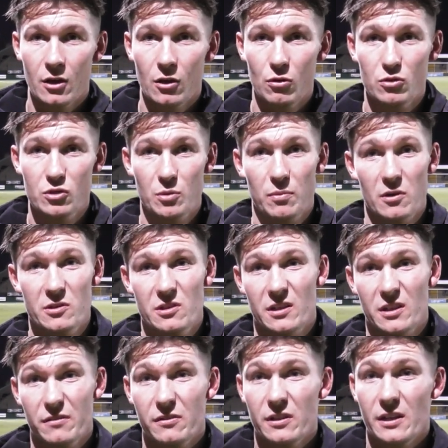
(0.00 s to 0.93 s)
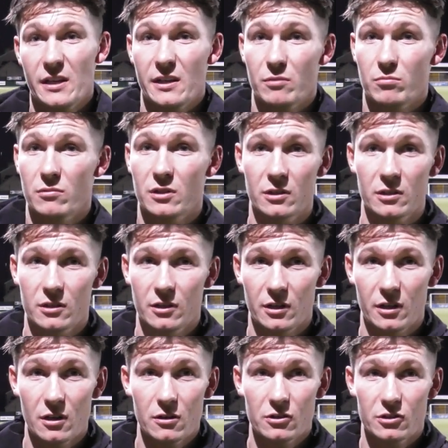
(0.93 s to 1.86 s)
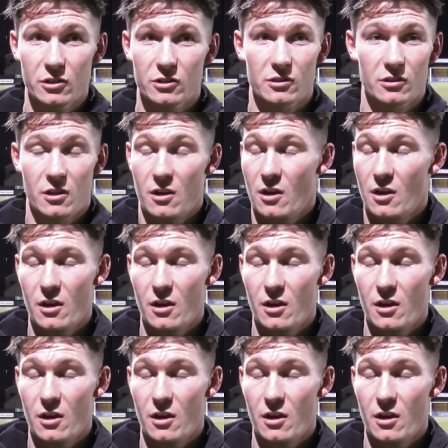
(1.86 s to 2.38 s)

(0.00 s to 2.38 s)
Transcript: loads of positivity, and we're, you know, it just